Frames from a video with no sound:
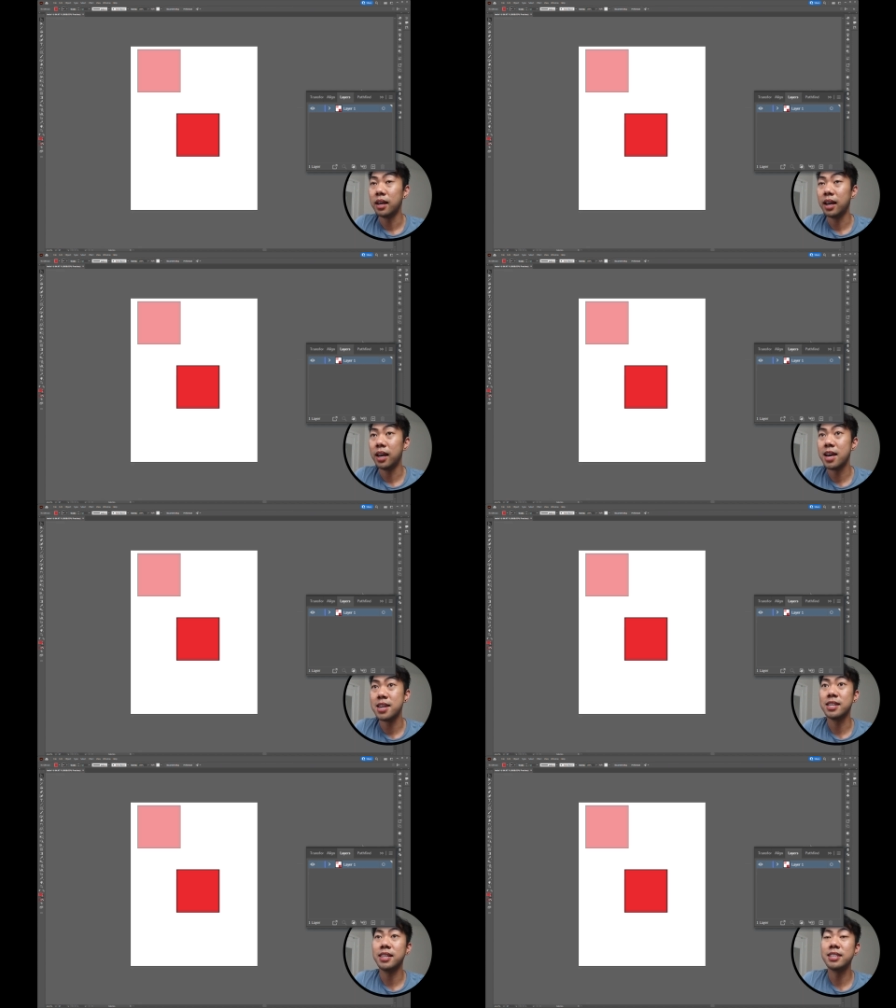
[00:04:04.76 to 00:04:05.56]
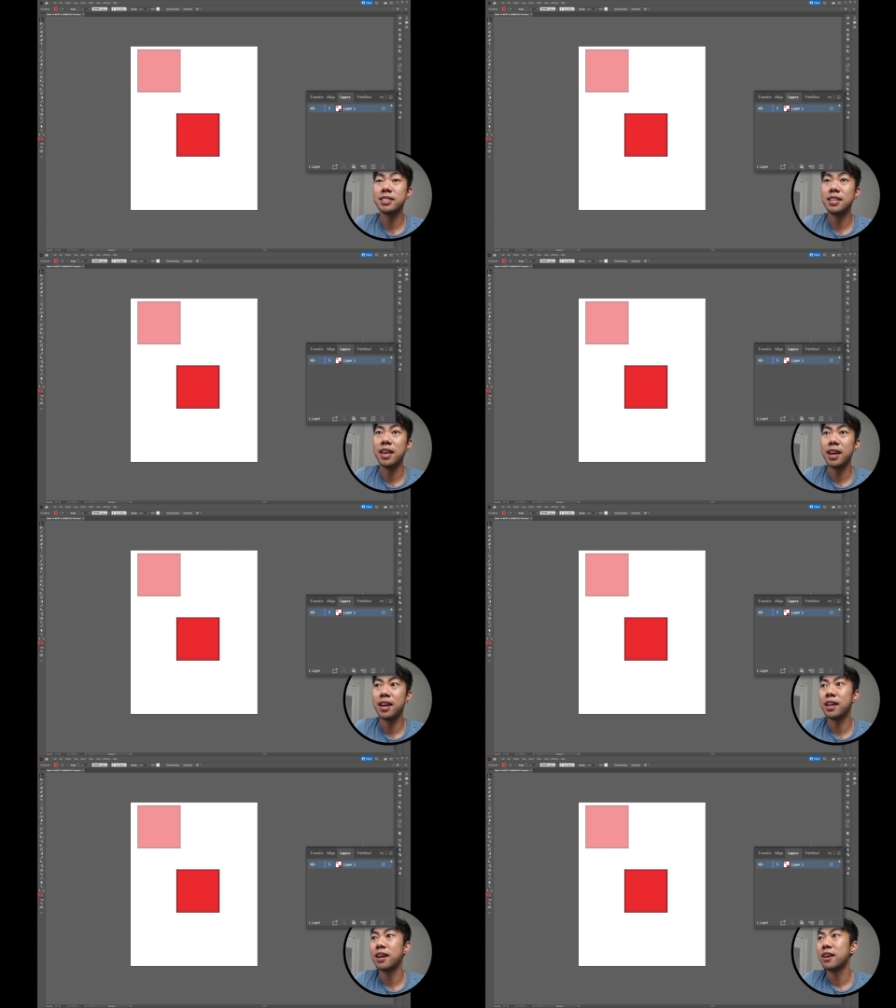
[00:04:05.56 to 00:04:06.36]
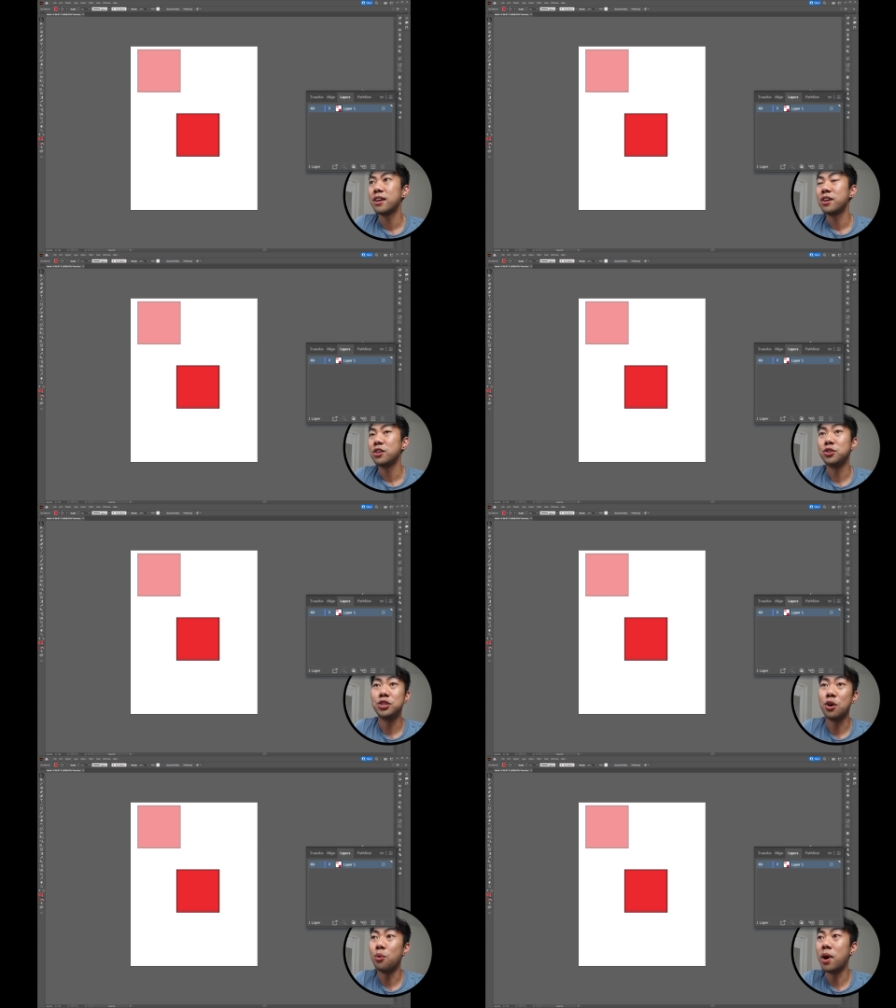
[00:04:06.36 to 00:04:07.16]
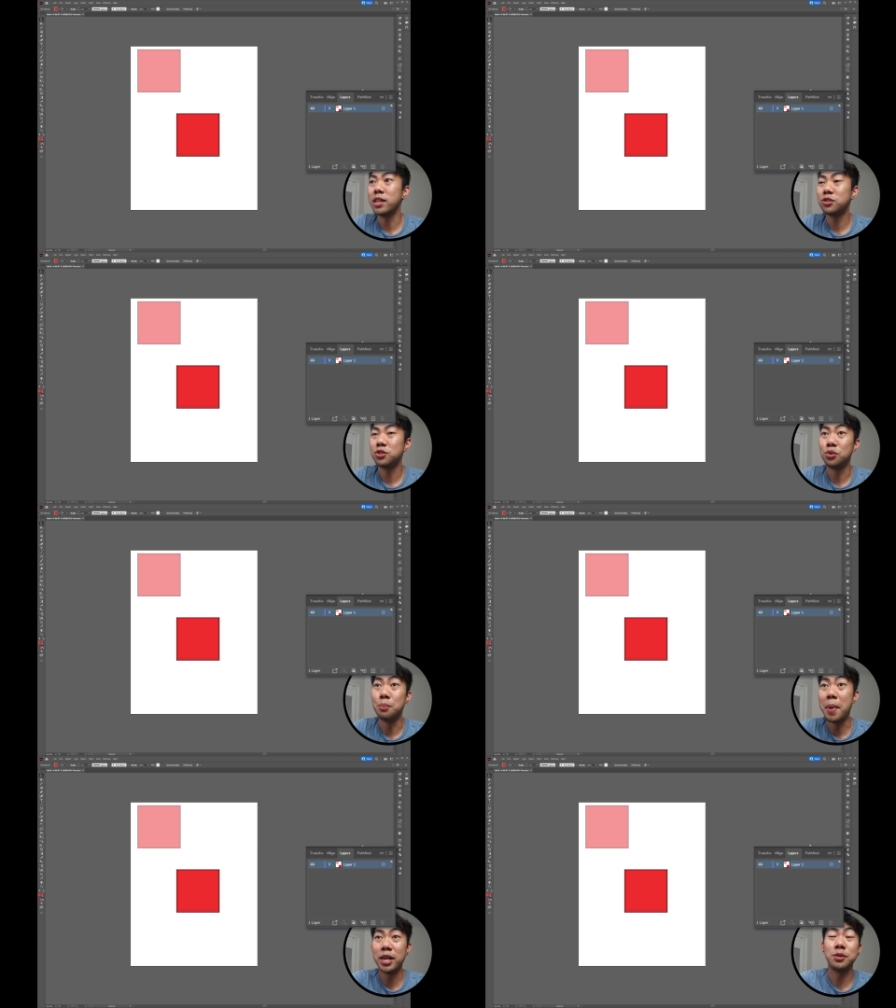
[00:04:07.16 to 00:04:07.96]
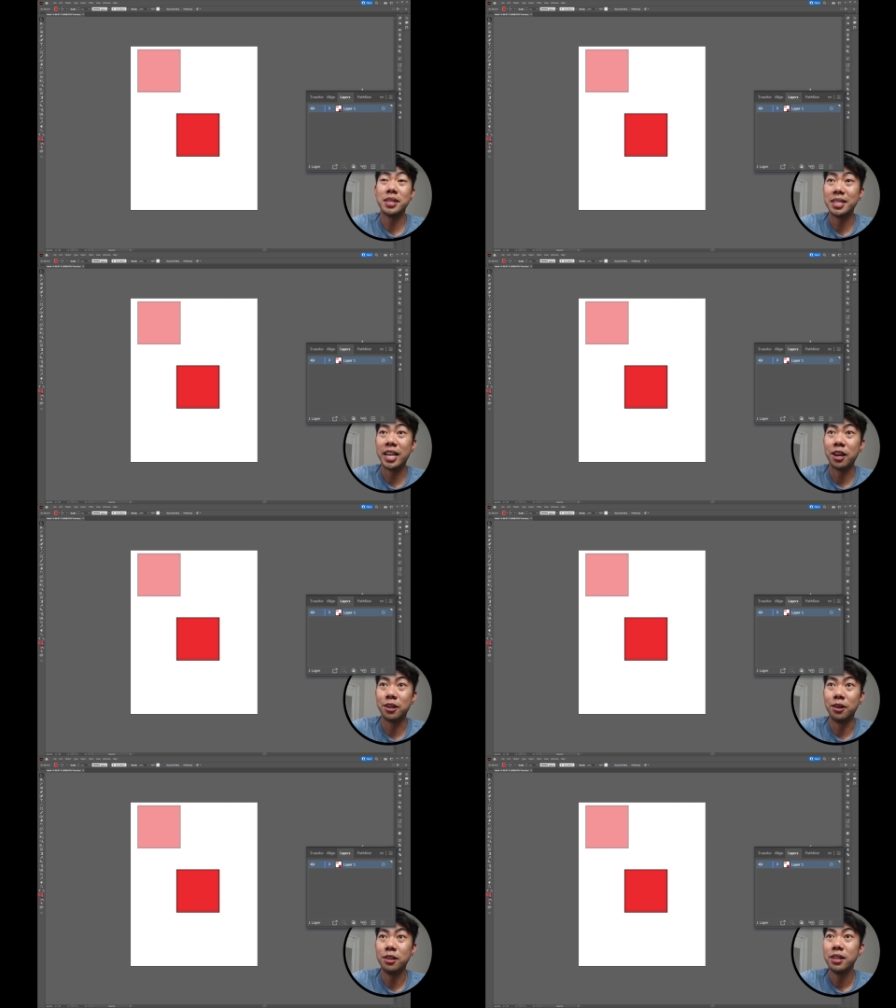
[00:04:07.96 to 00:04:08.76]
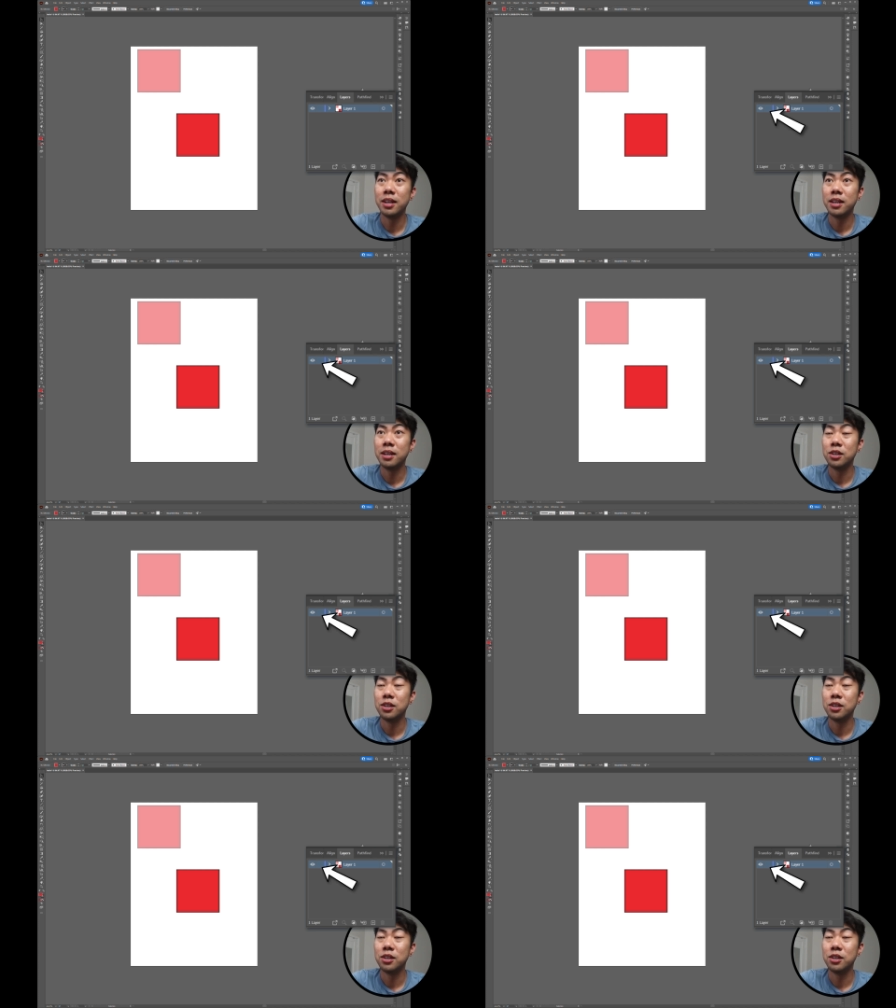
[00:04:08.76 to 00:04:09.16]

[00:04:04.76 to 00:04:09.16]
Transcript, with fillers: And let's say you don't want to mess with this layer at all.